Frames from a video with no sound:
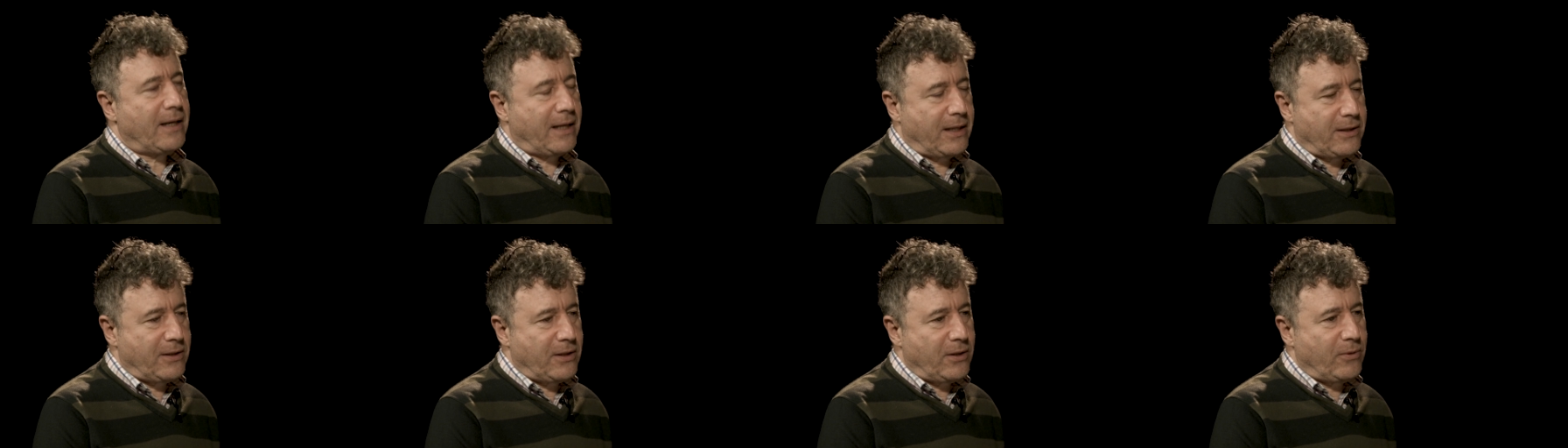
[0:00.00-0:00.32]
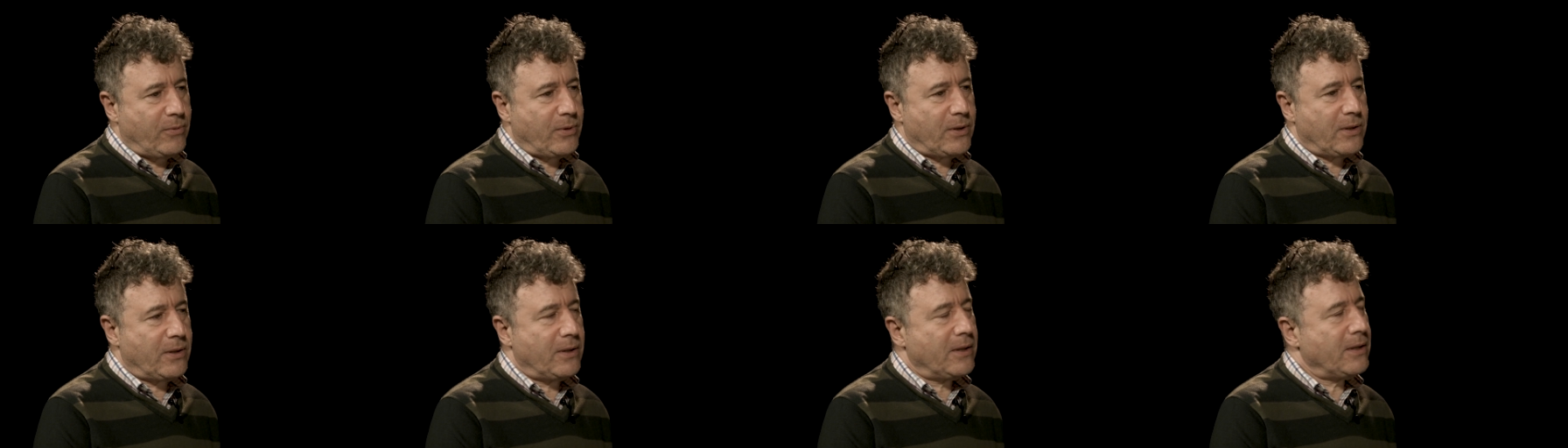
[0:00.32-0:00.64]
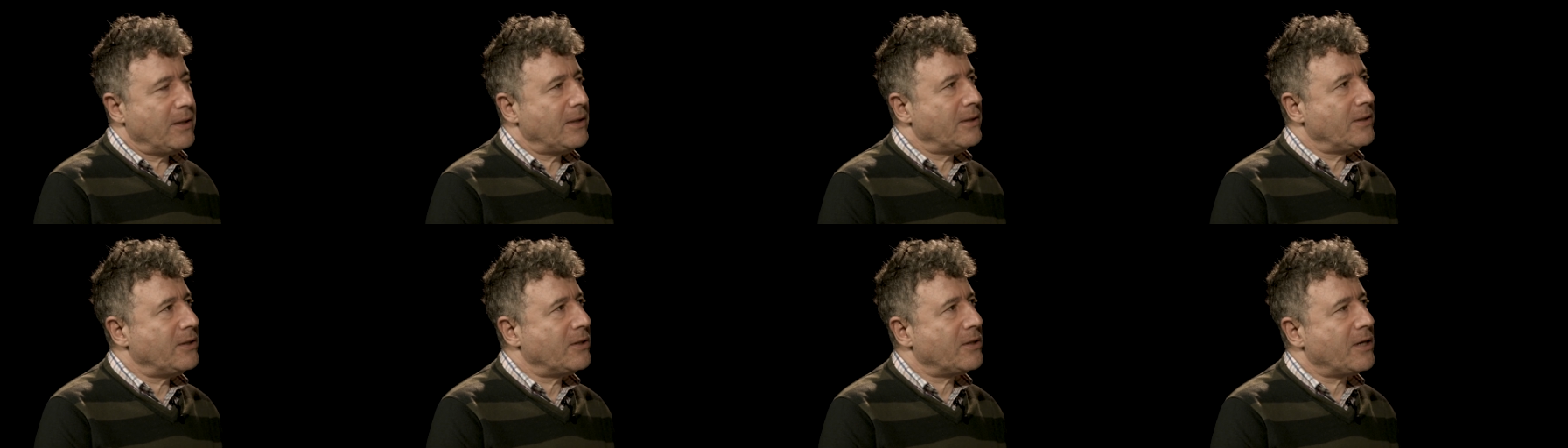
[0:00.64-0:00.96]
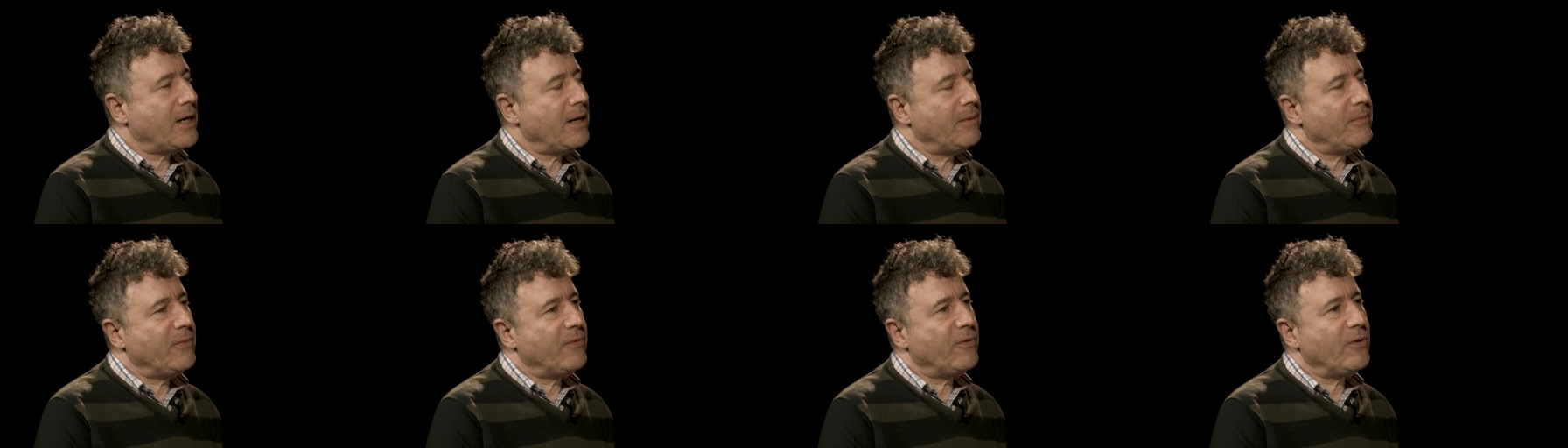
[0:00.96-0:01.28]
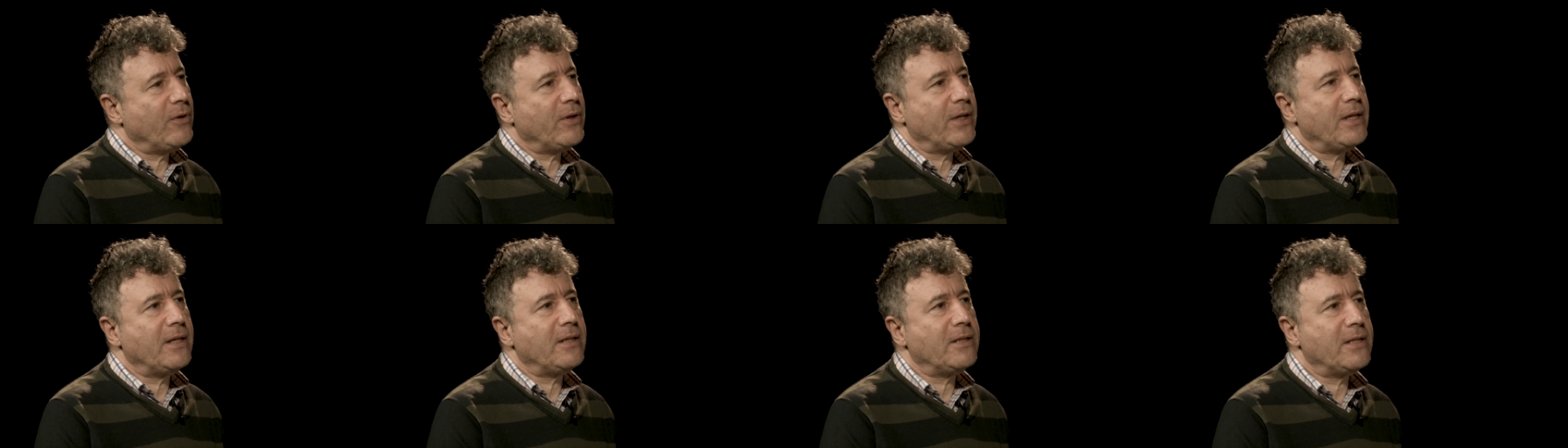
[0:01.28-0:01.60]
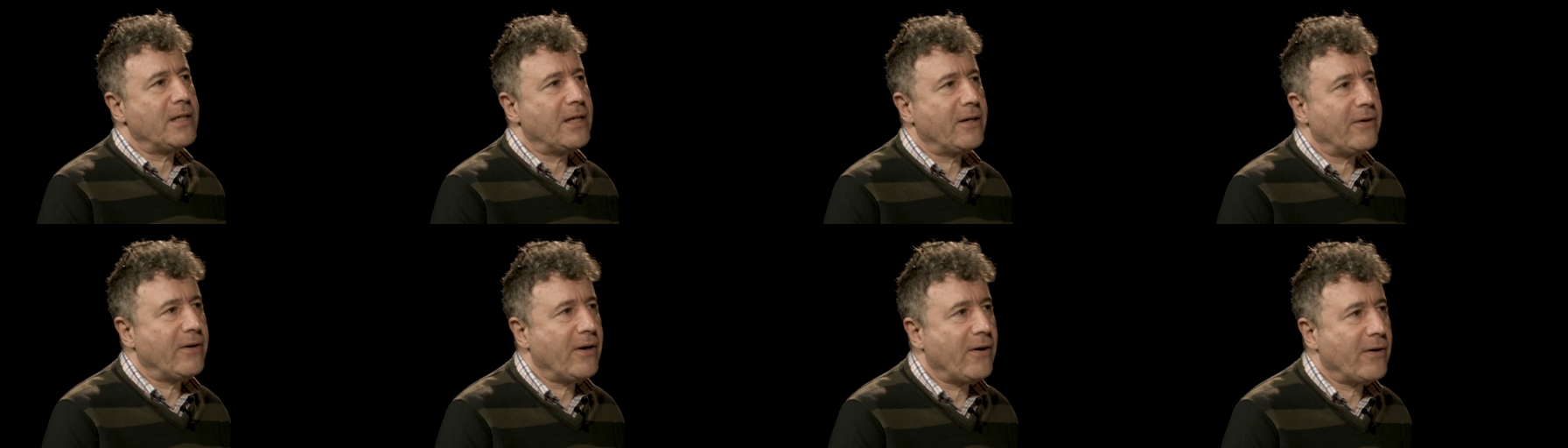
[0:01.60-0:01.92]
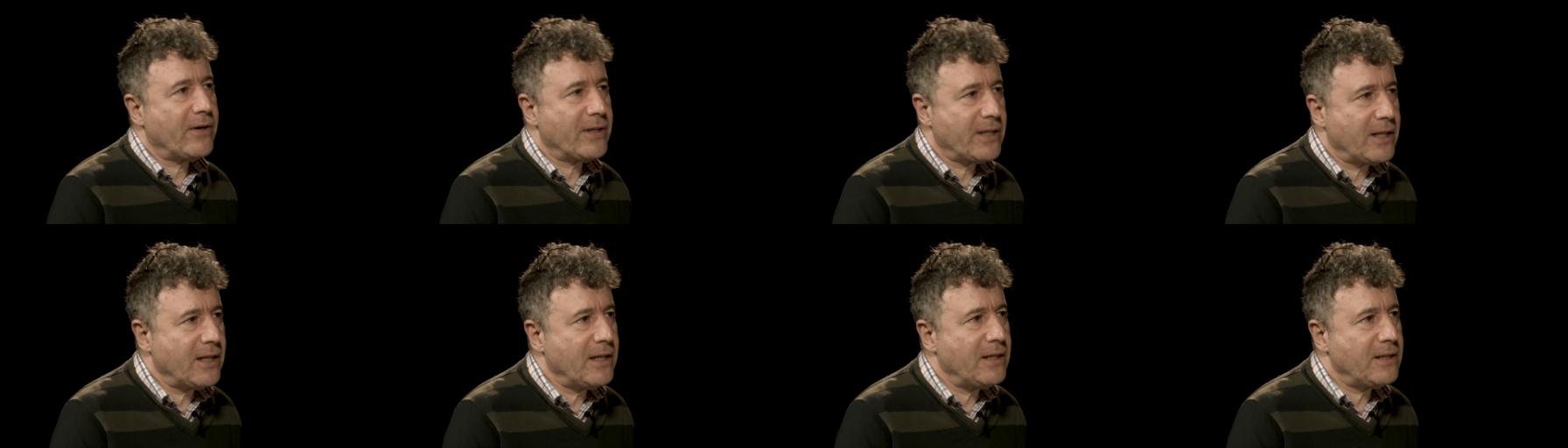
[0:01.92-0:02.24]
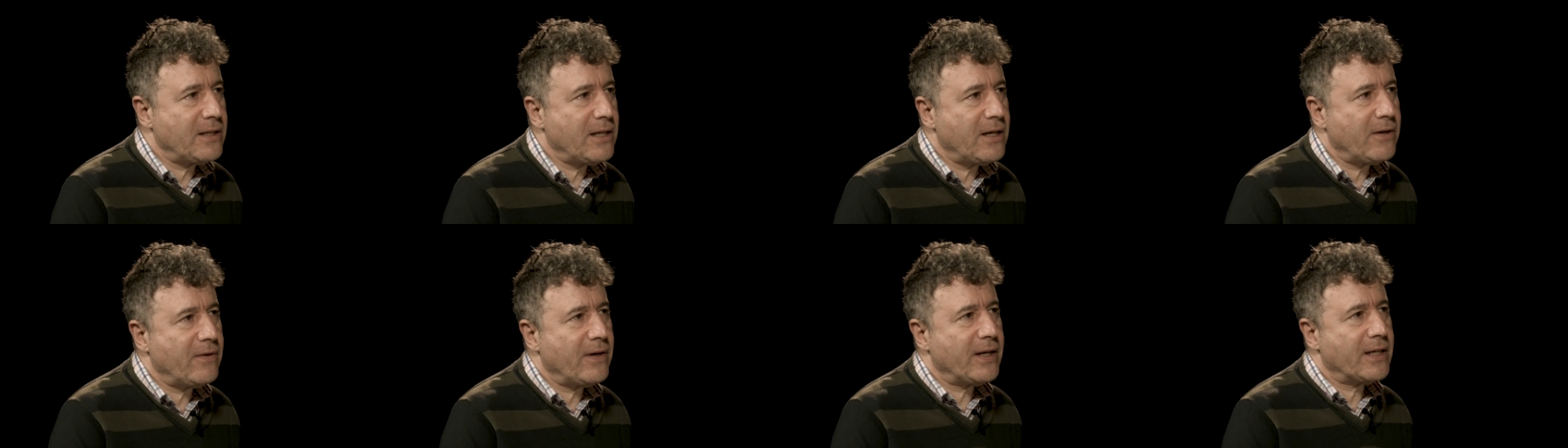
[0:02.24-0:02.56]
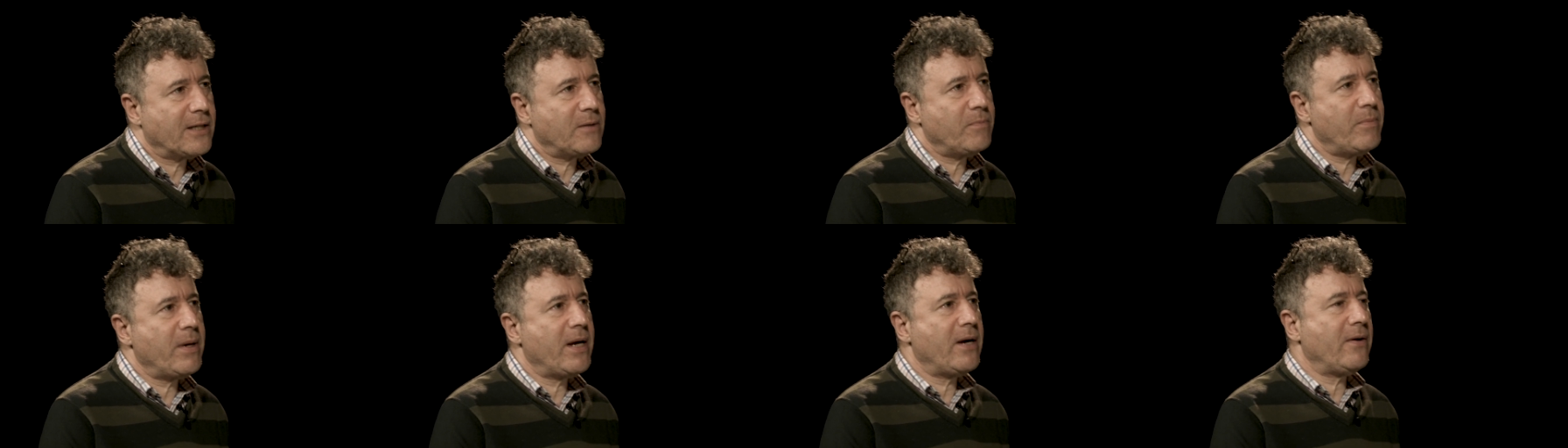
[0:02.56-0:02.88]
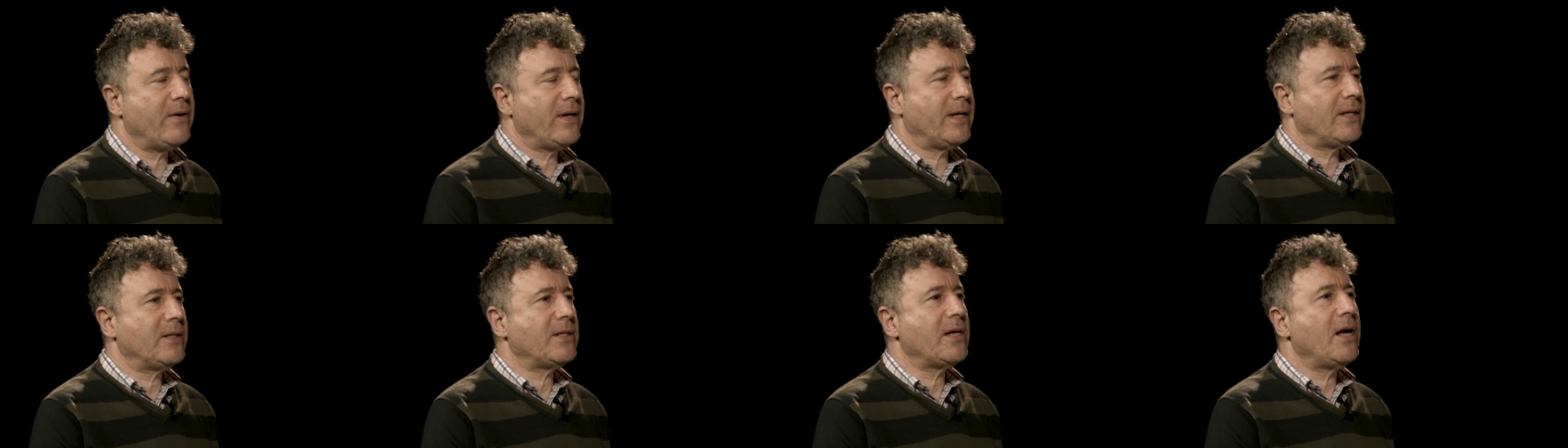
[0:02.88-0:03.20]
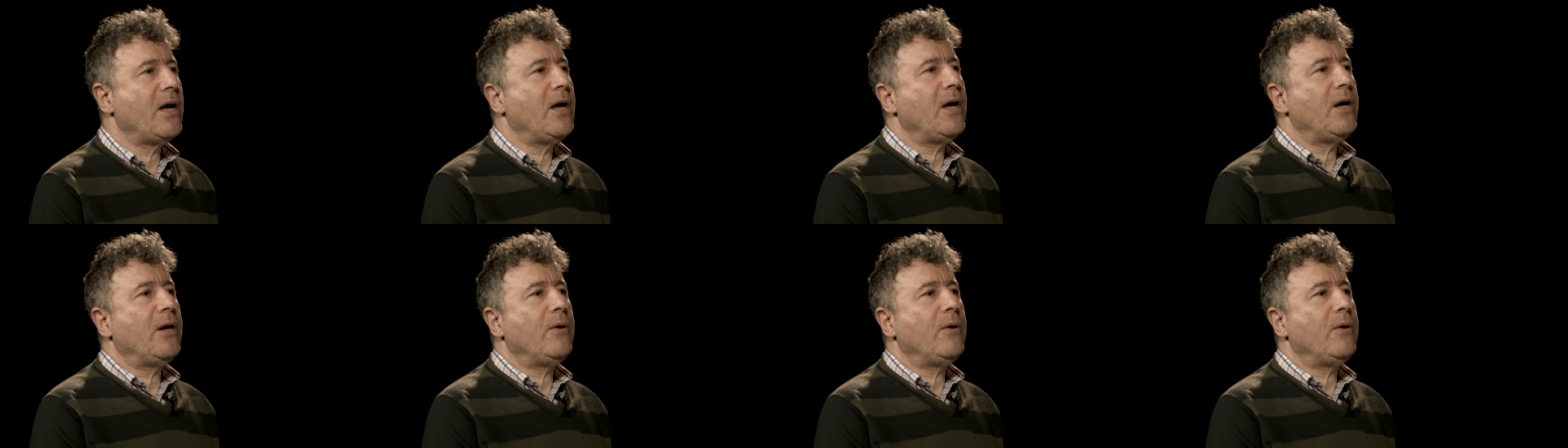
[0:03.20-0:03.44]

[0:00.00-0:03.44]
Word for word: as you were describing before, the interiority, the interior experience.